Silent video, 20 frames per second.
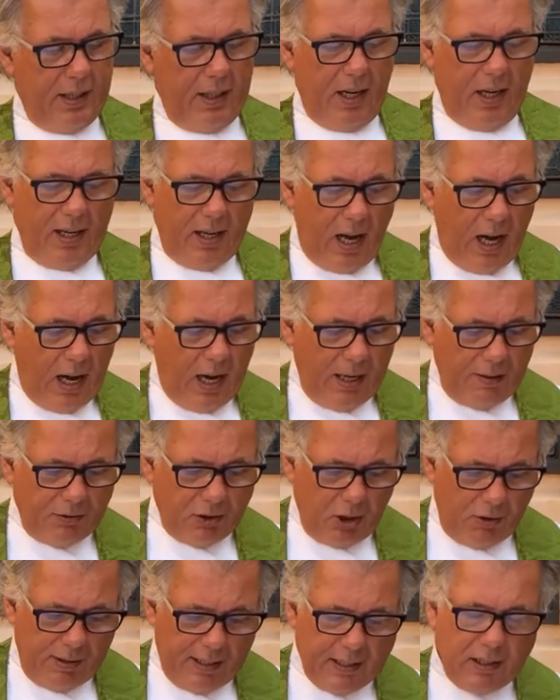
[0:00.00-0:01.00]
our
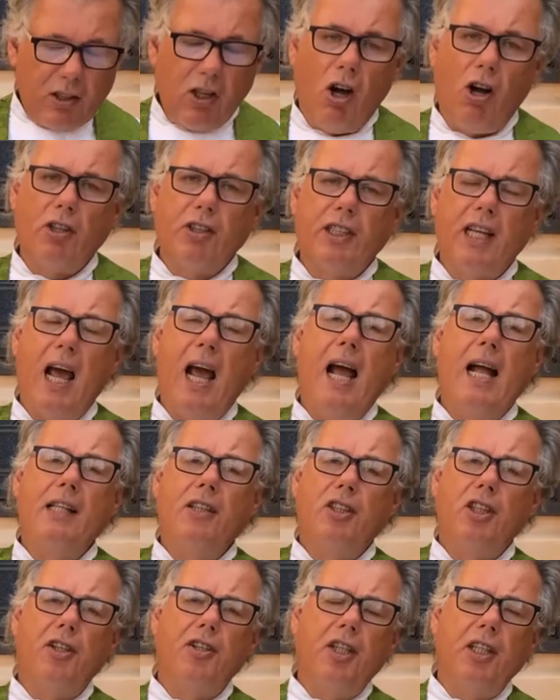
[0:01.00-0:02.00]
lives are in God's
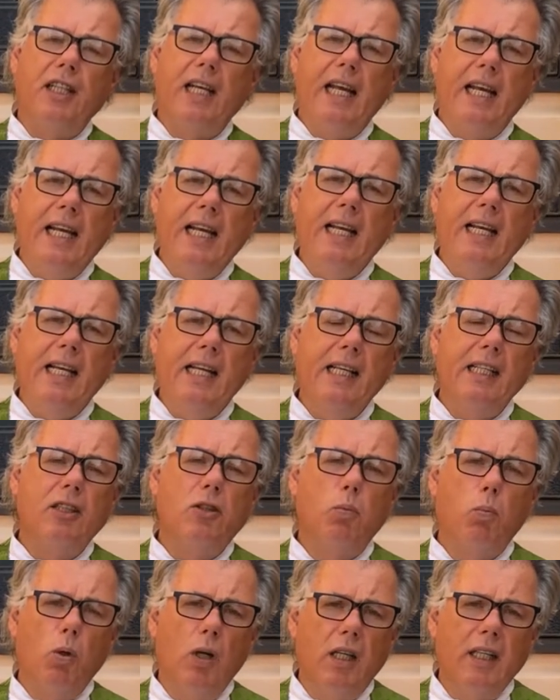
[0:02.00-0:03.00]
hands and that he
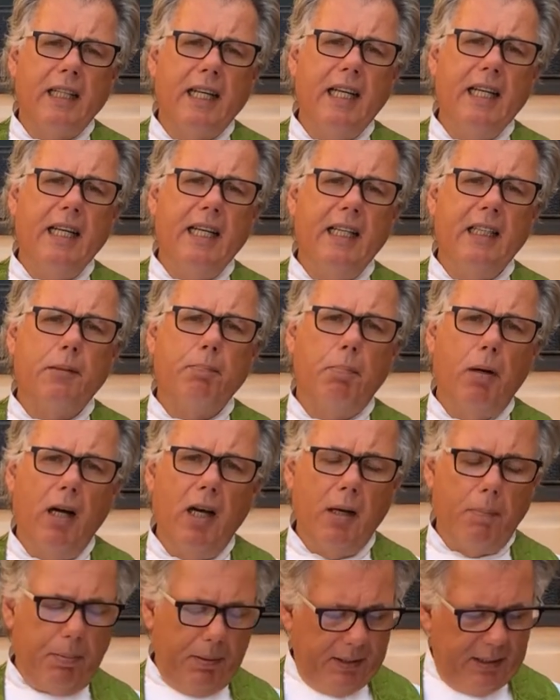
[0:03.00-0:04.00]
is working his
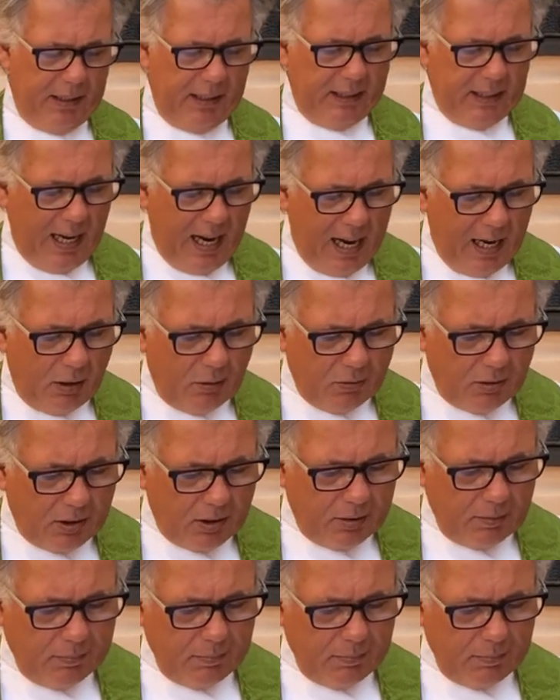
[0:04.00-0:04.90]
purposes out.